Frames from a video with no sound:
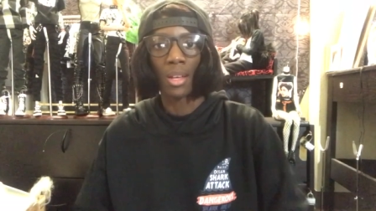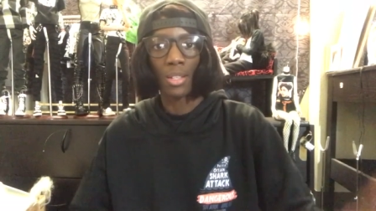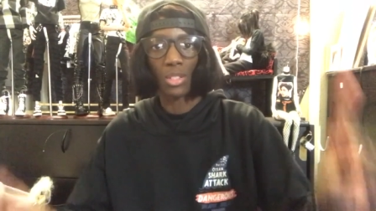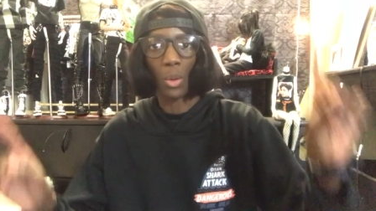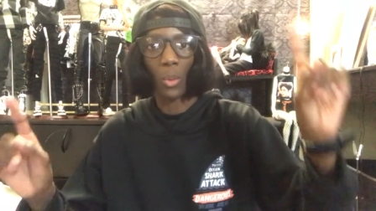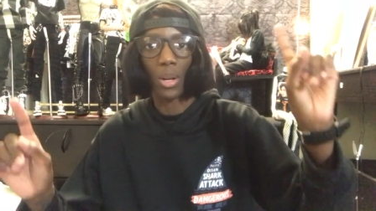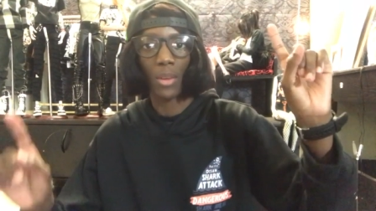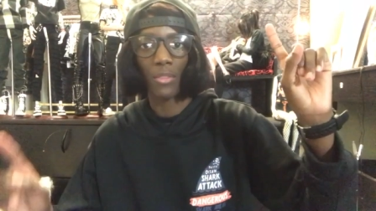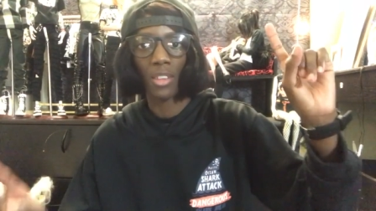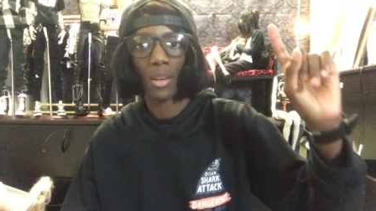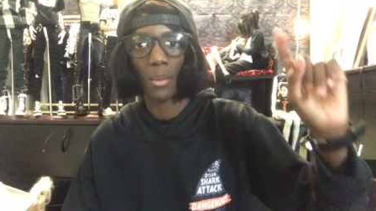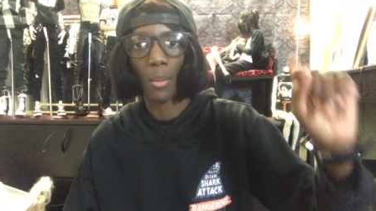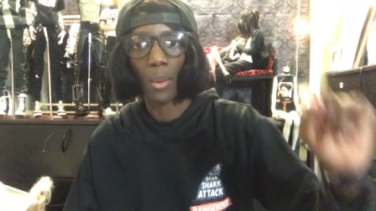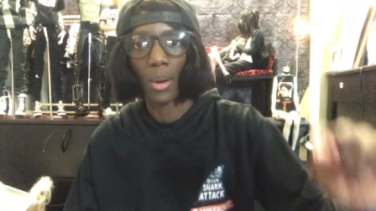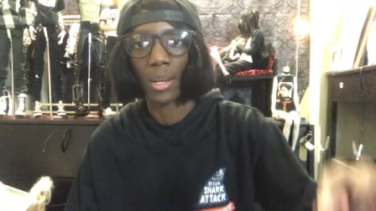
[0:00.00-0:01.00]
So one of
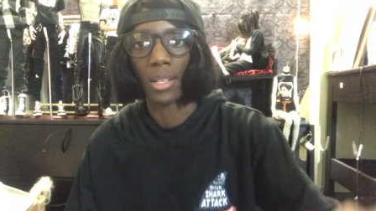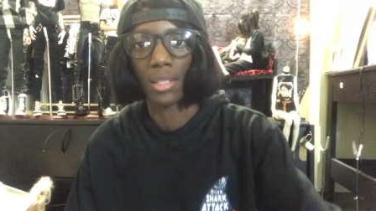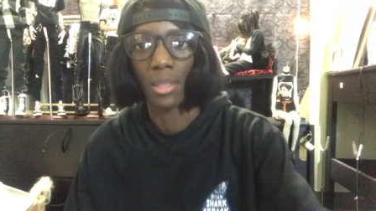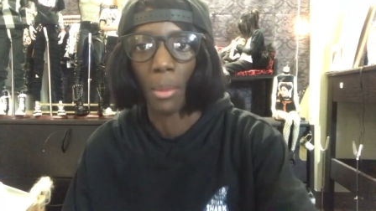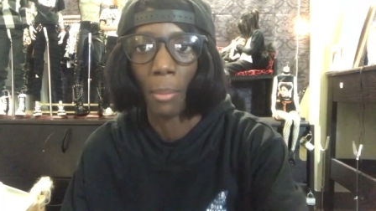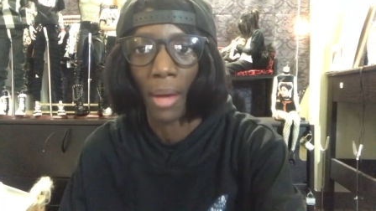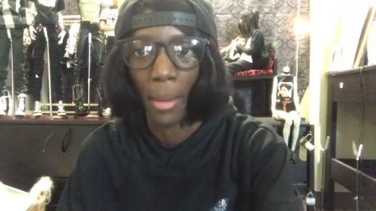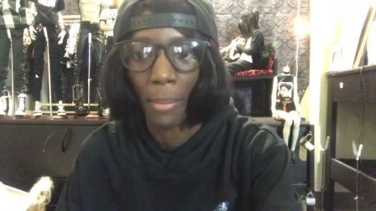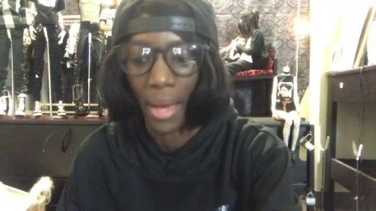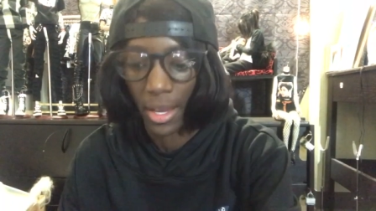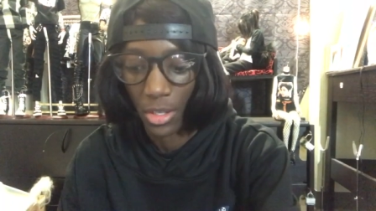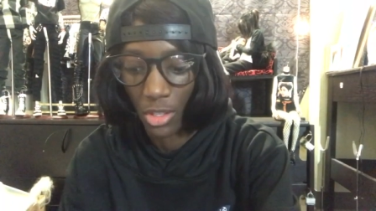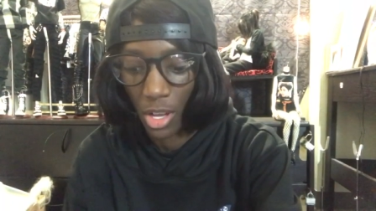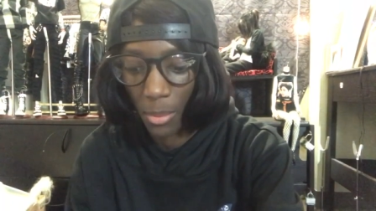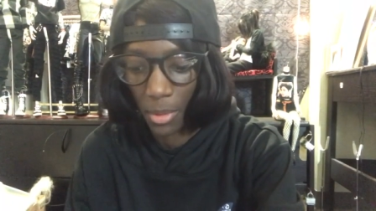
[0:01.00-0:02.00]
them was my
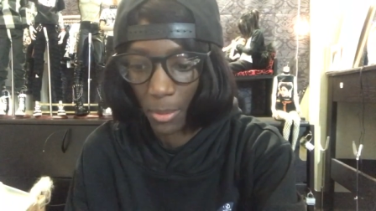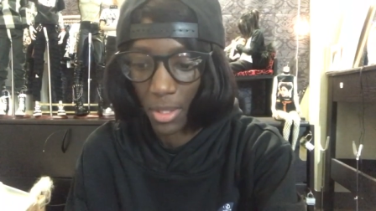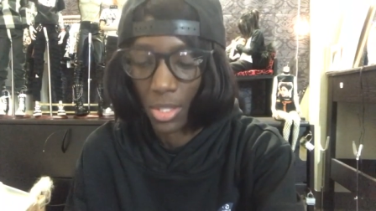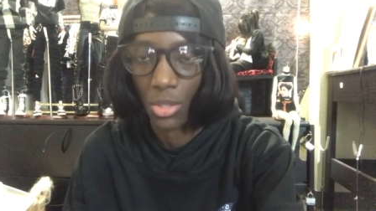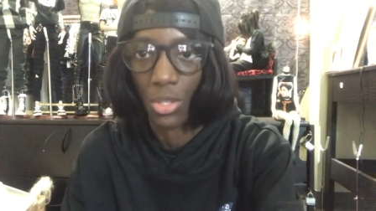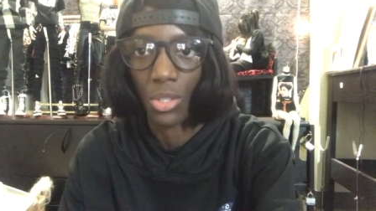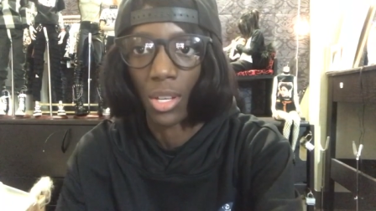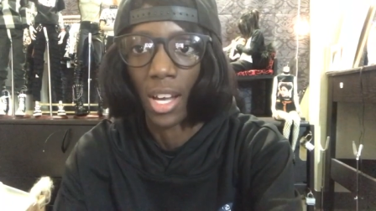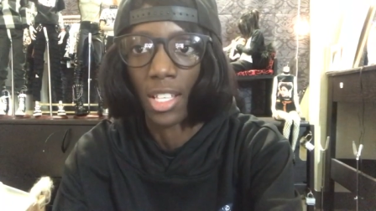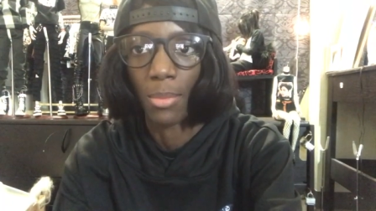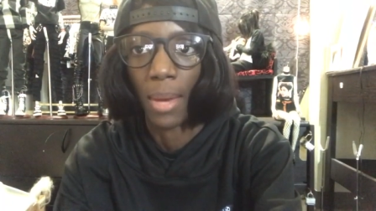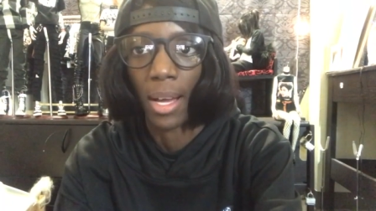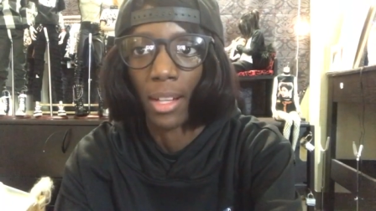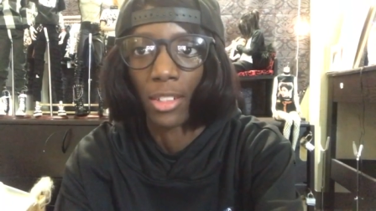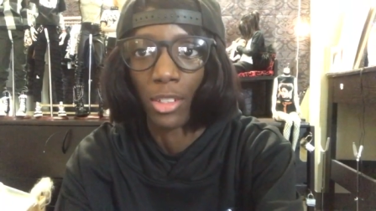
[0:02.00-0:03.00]
backdrop. Let me switch you guys
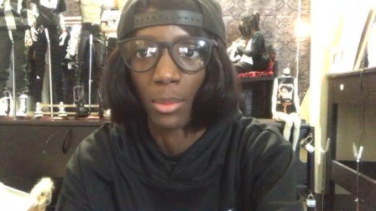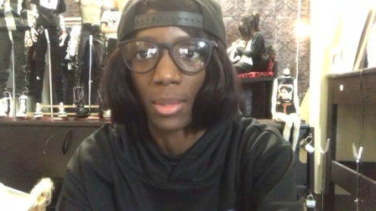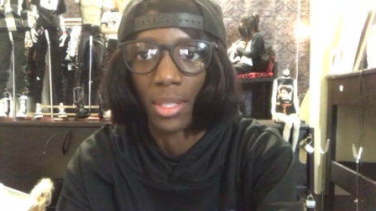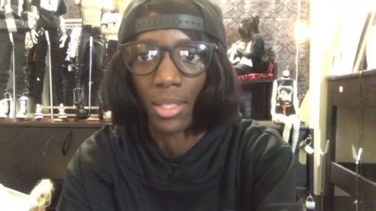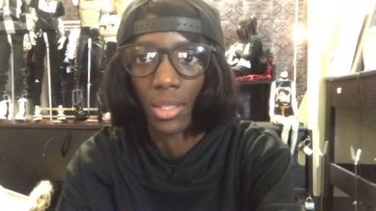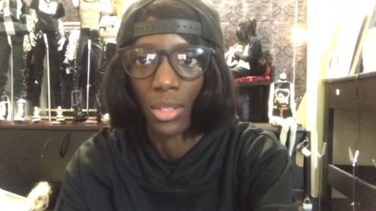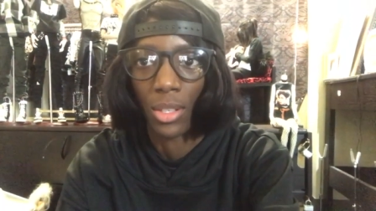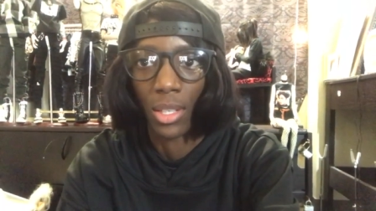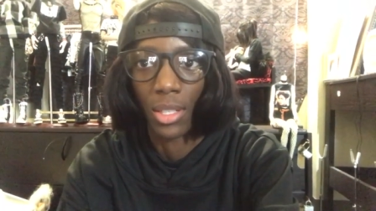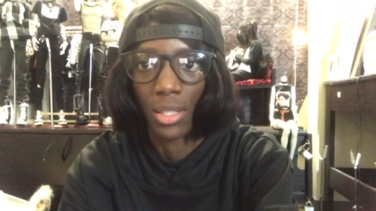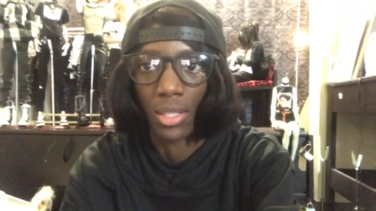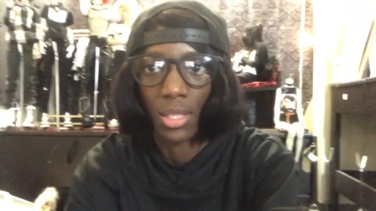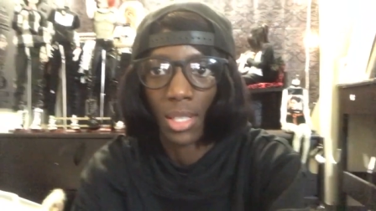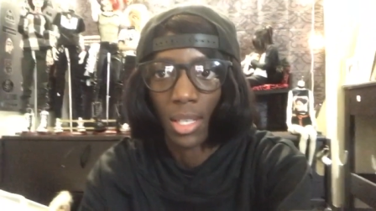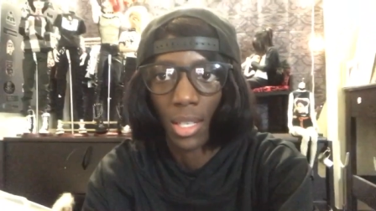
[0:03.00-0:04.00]
back a little bit so you can
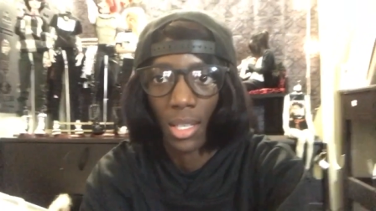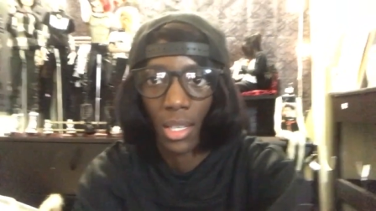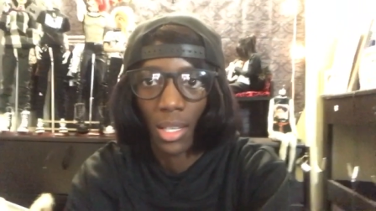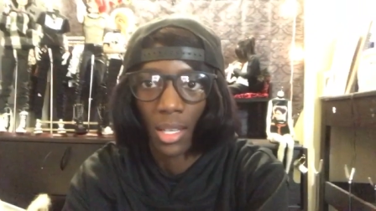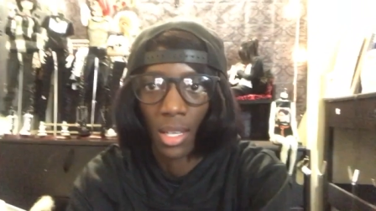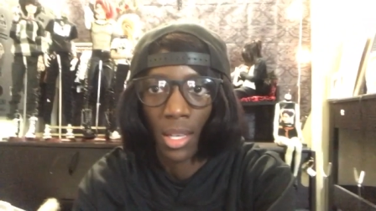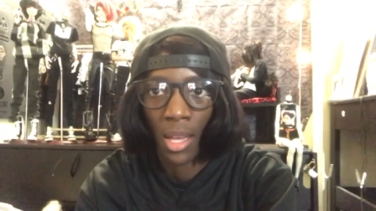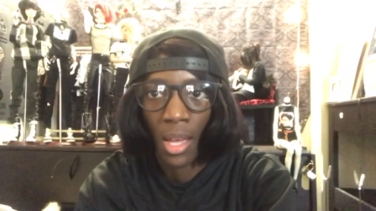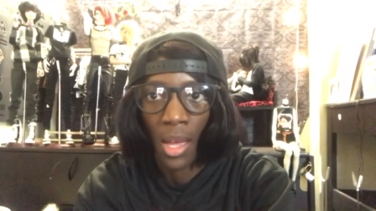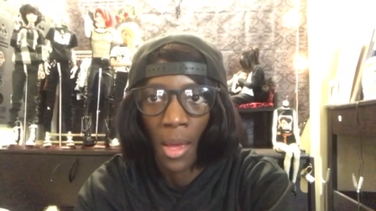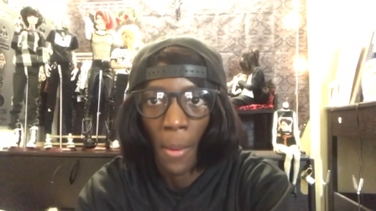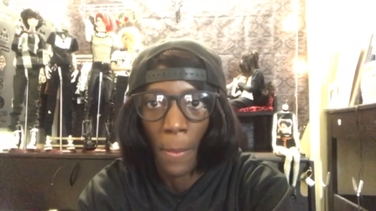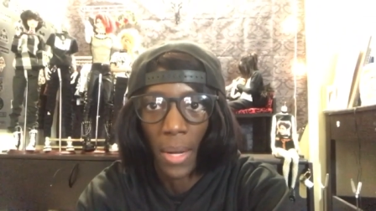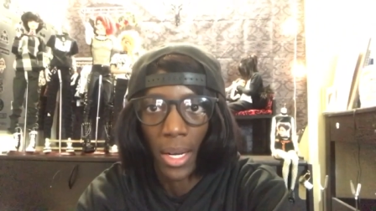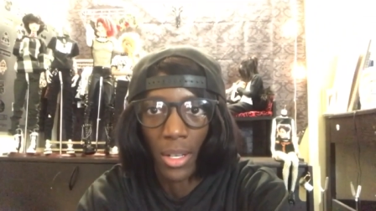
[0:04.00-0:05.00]
see.
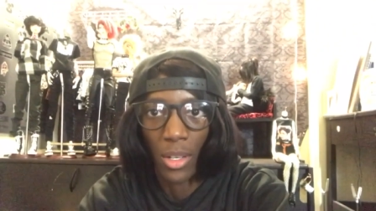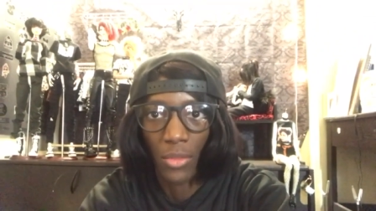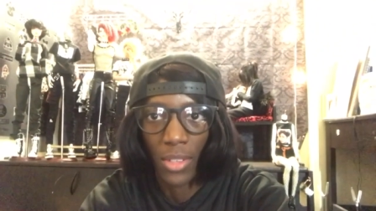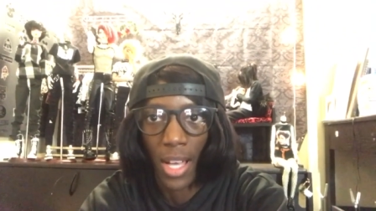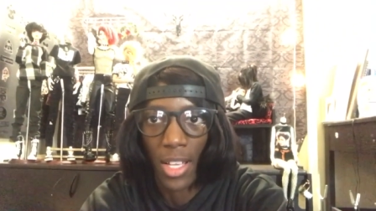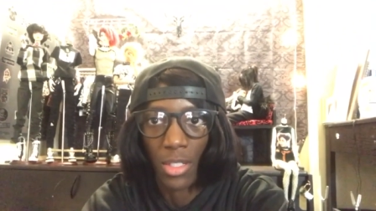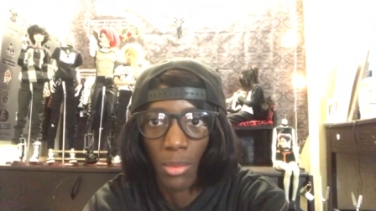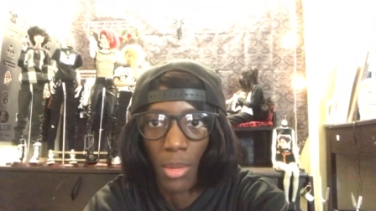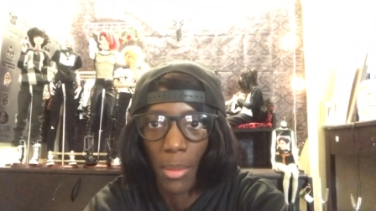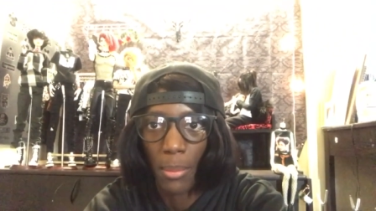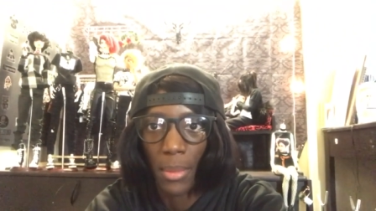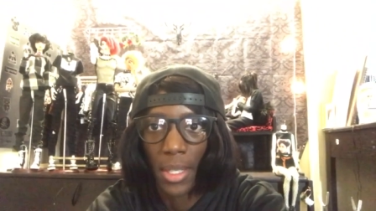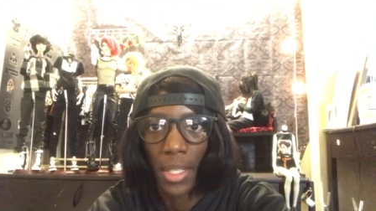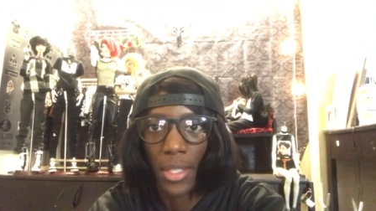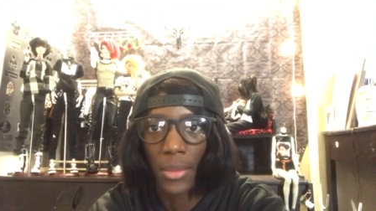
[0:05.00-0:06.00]
But I don't know if you guys
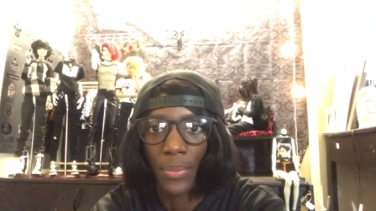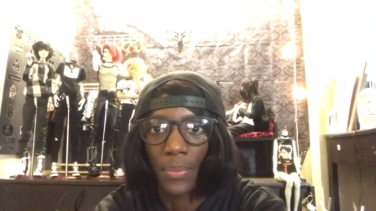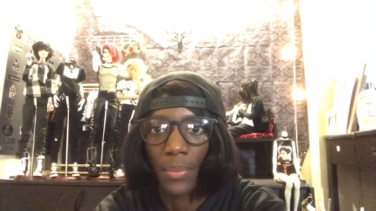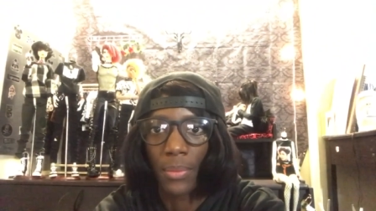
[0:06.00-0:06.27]
remember,